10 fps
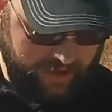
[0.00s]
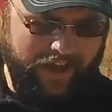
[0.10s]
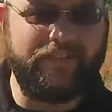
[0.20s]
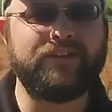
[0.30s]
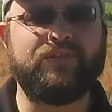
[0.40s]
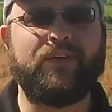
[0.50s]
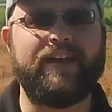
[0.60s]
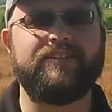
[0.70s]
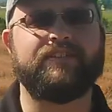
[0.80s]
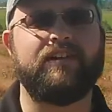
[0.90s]
And this
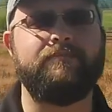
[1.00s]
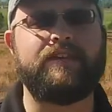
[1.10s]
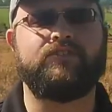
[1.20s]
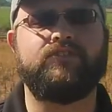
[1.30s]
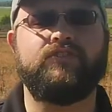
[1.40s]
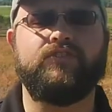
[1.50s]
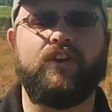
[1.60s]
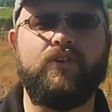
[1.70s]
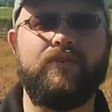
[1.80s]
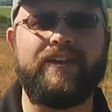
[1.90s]
fighting is going to be
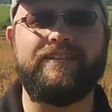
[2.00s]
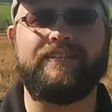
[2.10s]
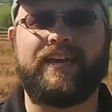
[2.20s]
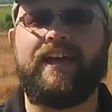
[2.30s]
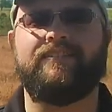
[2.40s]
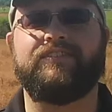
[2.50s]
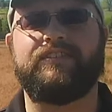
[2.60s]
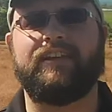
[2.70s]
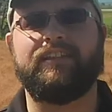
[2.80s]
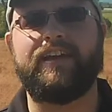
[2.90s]
so intense
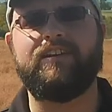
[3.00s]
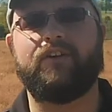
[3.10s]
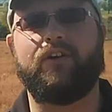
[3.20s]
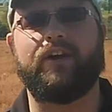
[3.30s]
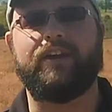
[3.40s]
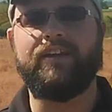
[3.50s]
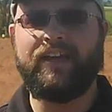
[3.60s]
that later on,